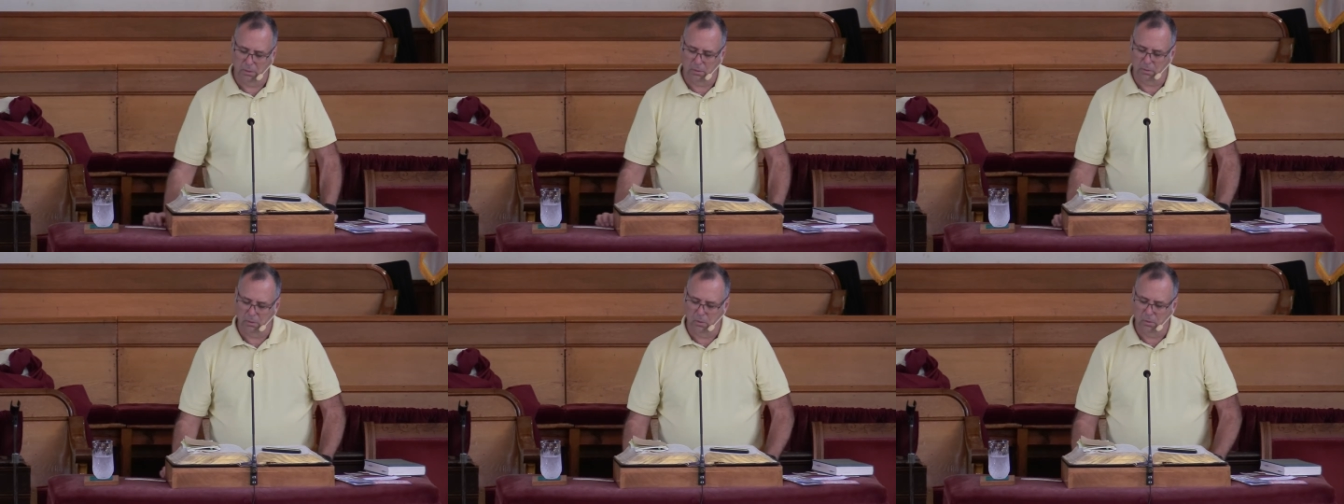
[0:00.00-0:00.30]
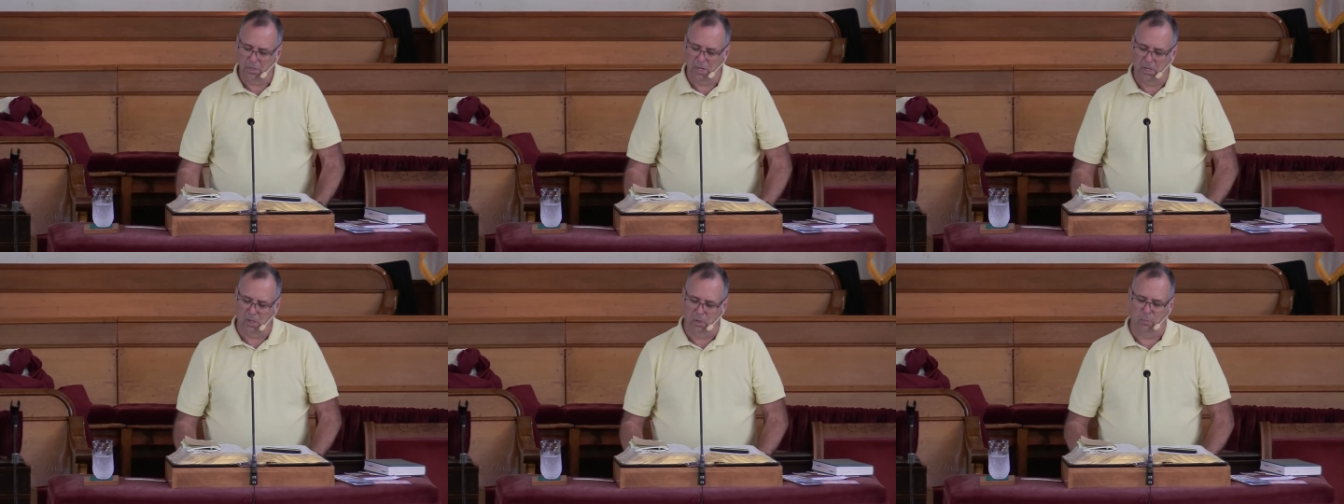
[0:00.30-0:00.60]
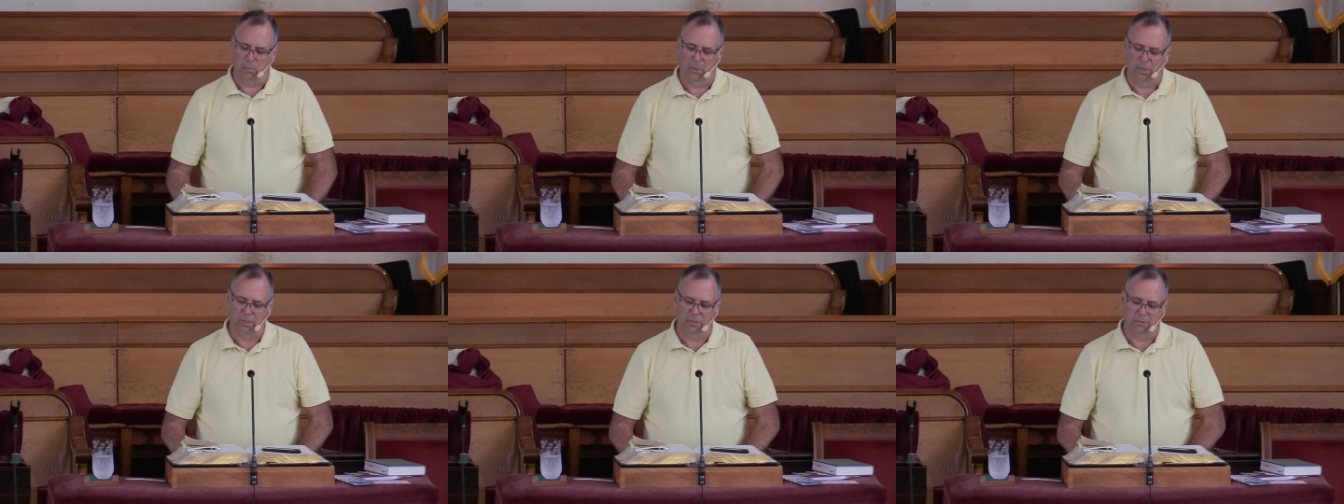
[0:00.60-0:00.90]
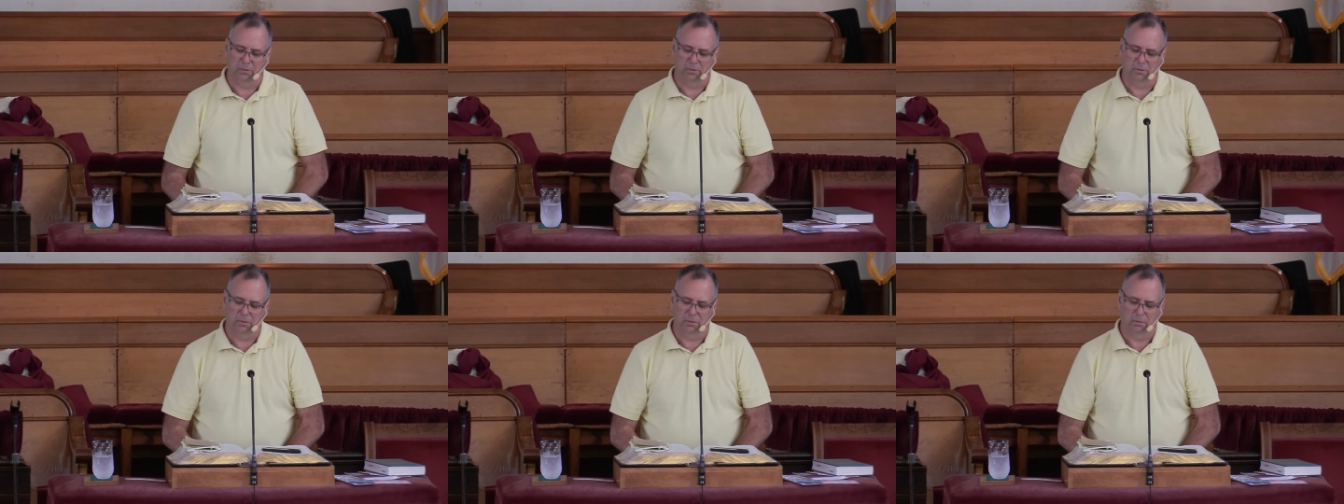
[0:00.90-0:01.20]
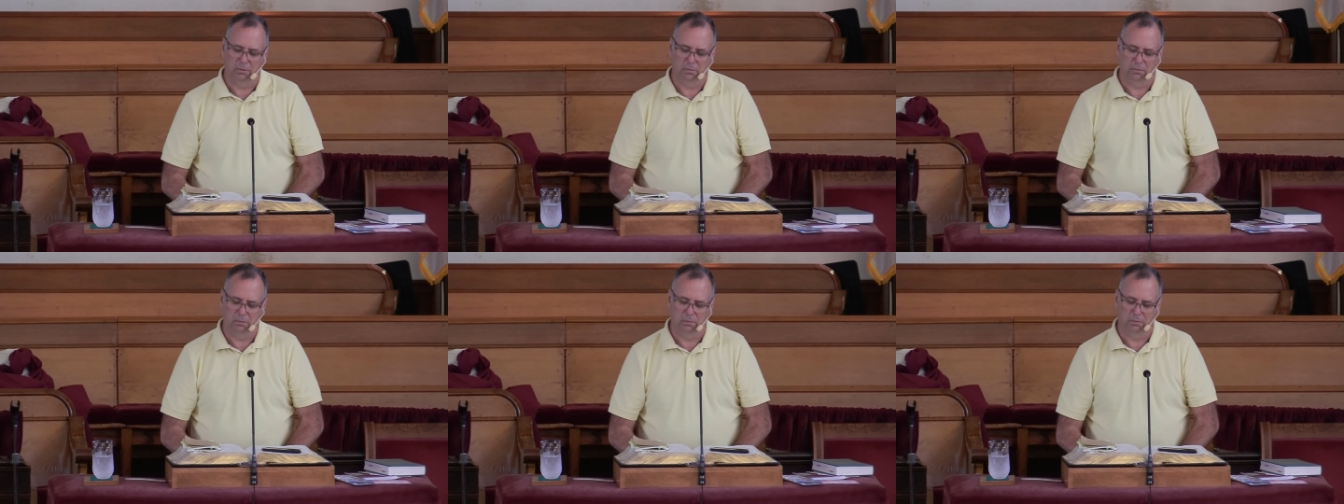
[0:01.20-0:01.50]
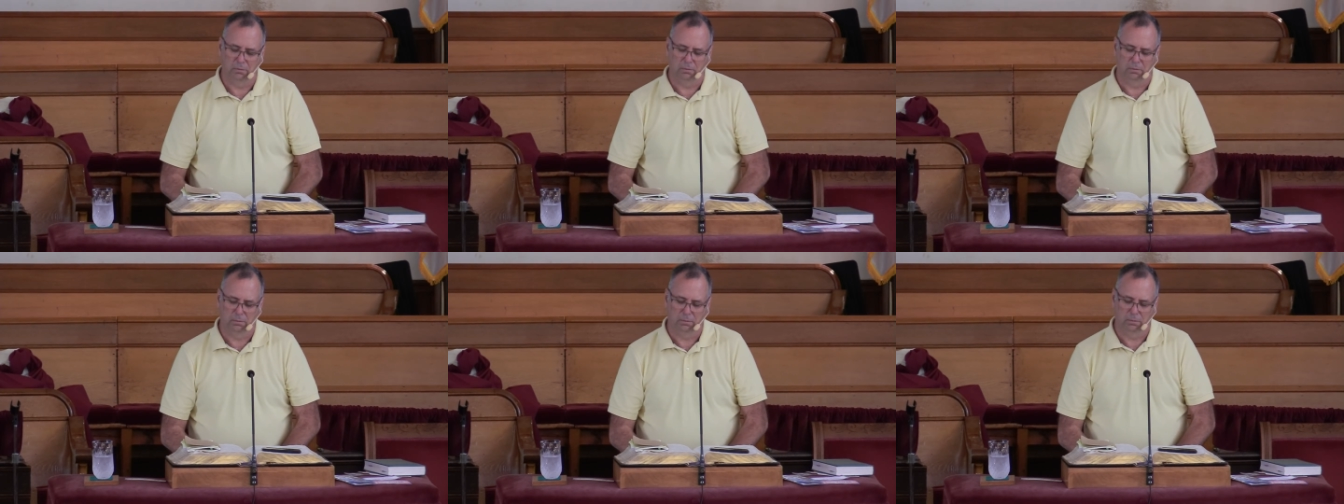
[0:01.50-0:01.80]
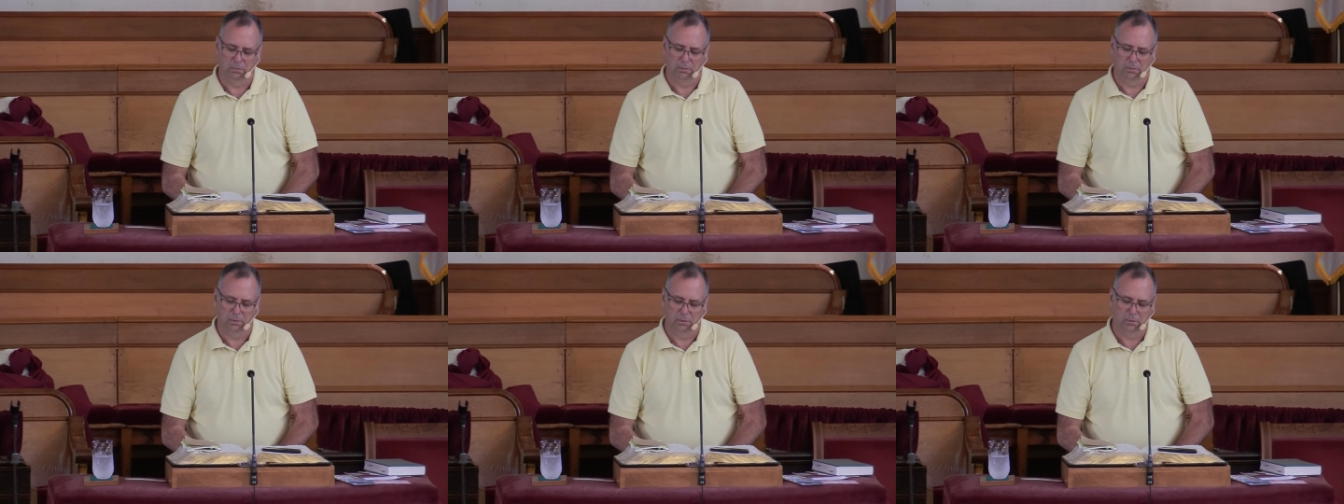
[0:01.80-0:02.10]
Lord, help us.
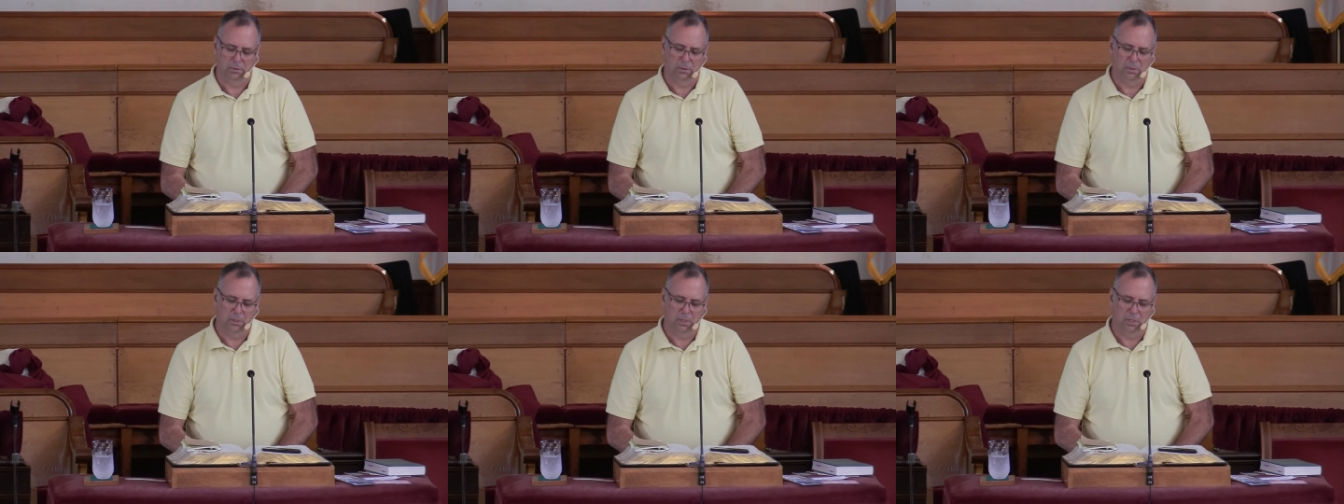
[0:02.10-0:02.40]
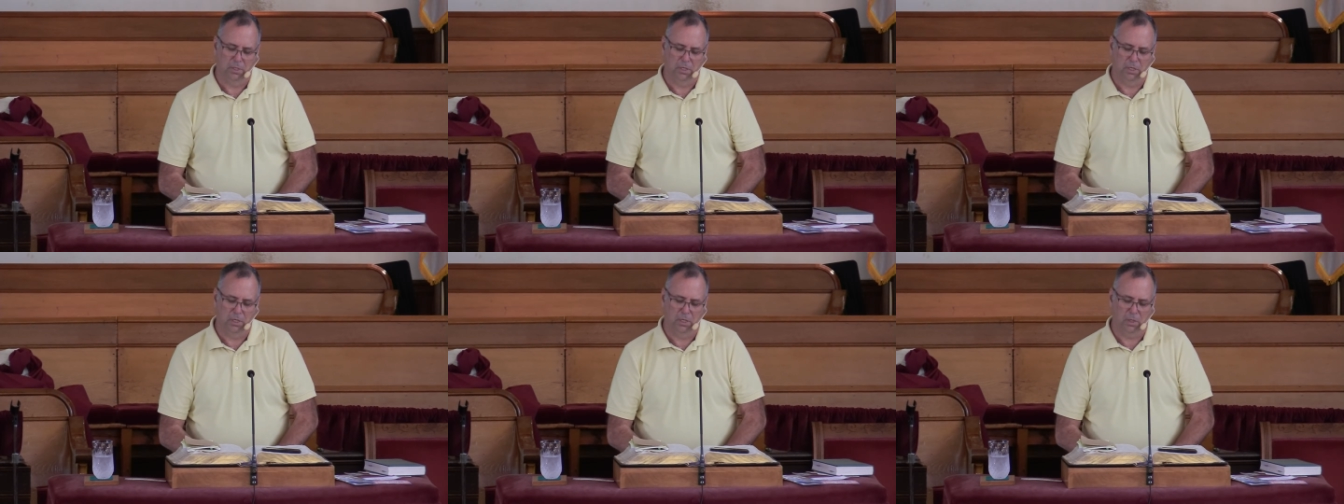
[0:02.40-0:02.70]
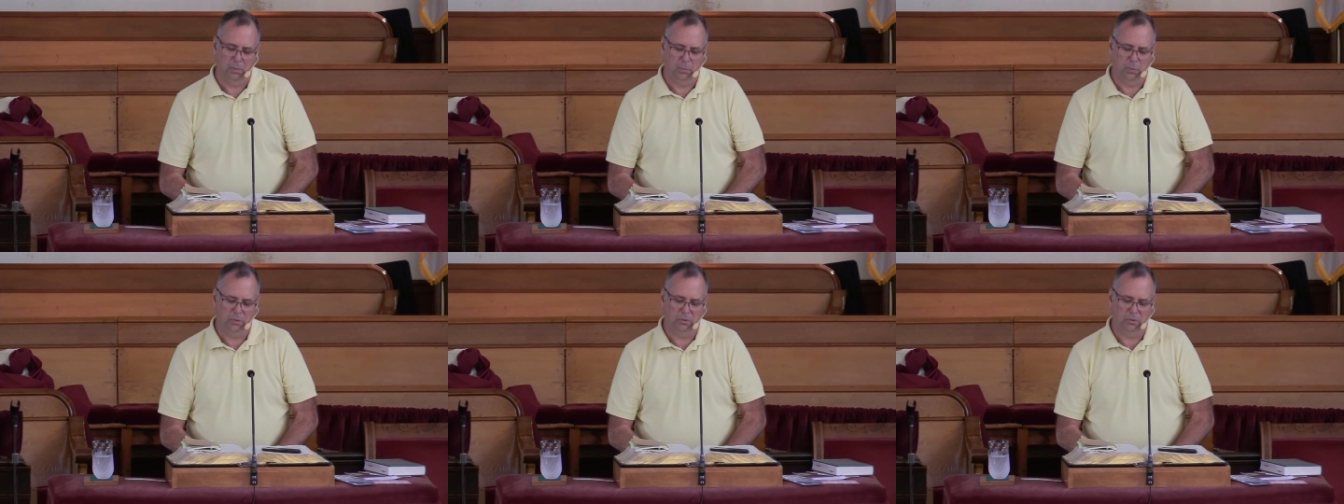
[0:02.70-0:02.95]
Help